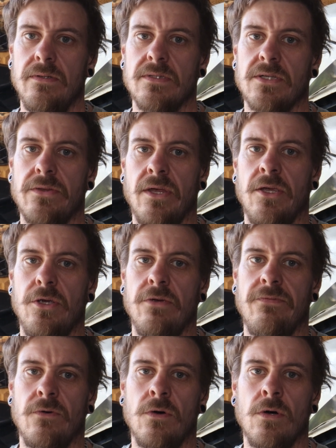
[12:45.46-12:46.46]
So thank you
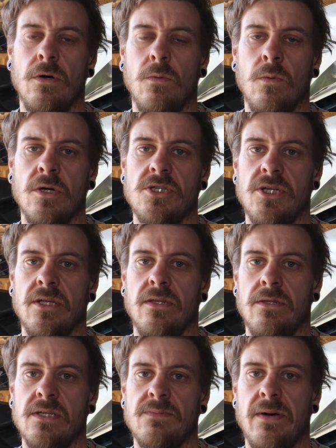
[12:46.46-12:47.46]
for watching
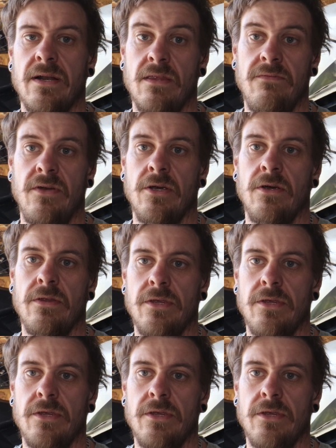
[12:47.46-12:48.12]
this part of the video.